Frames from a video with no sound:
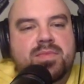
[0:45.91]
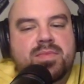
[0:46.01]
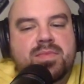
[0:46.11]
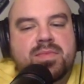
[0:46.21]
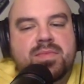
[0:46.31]

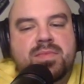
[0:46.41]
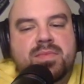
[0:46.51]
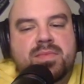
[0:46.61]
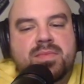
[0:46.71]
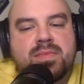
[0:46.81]

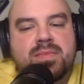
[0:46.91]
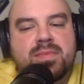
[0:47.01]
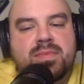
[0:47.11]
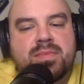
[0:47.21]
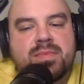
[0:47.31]

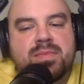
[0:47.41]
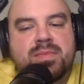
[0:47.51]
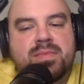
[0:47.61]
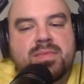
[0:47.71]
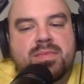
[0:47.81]

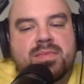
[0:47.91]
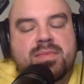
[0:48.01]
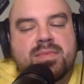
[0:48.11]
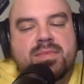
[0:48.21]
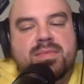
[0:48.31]

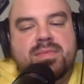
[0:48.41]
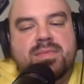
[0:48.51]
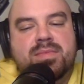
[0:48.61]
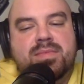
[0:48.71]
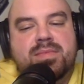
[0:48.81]

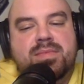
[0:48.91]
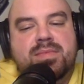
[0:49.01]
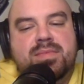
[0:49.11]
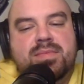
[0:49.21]
(not speaking)